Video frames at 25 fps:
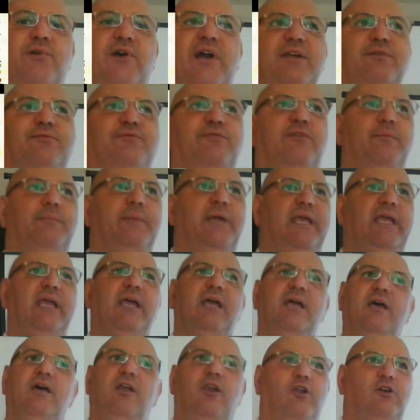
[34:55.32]
Pray for me.
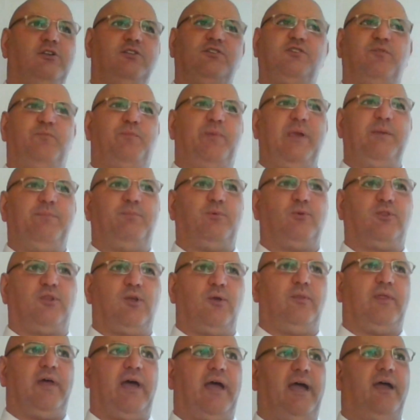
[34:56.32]
Lots of people
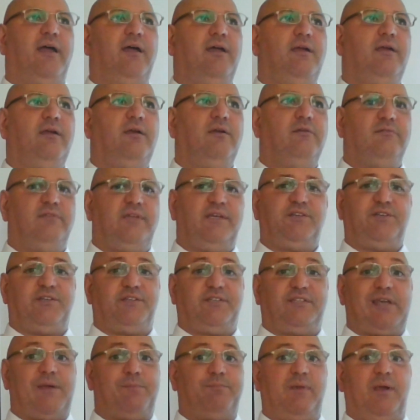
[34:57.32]
do that. They
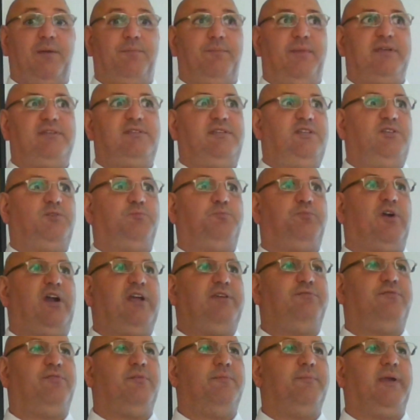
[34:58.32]
just send me a message,
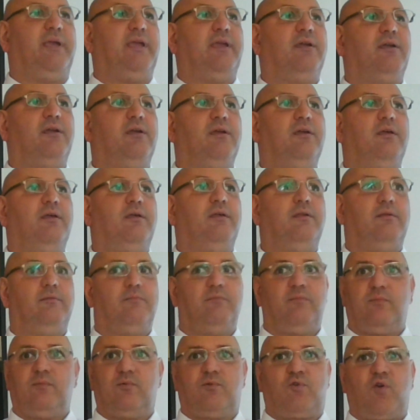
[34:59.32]
pray for me.
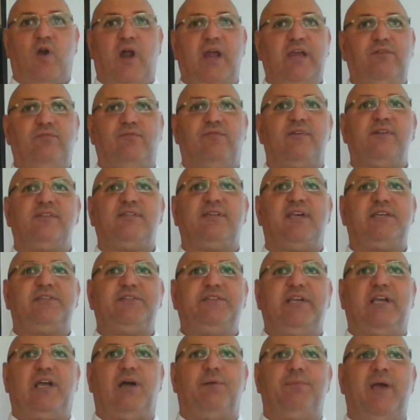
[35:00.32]
Great,
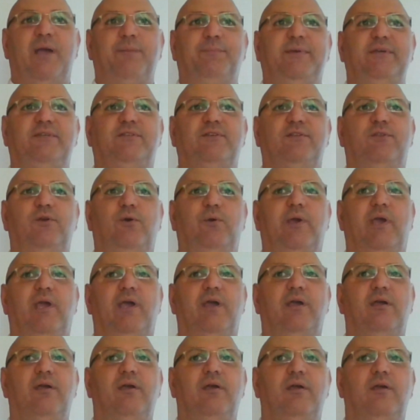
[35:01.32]
fantastic. I'm happy to do it.
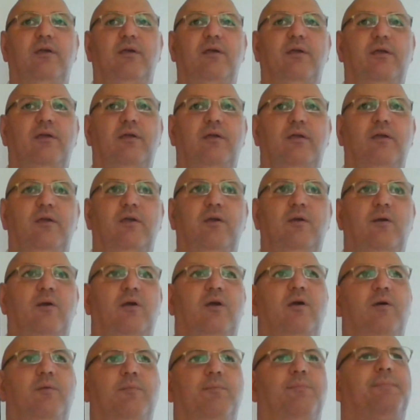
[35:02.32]

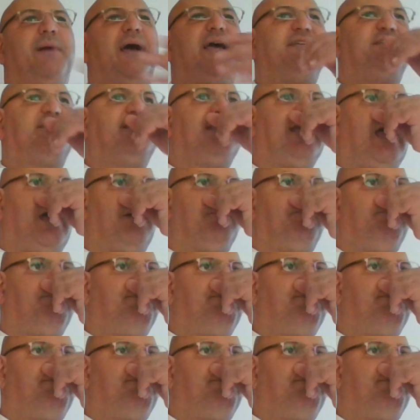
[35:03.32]
Pastor,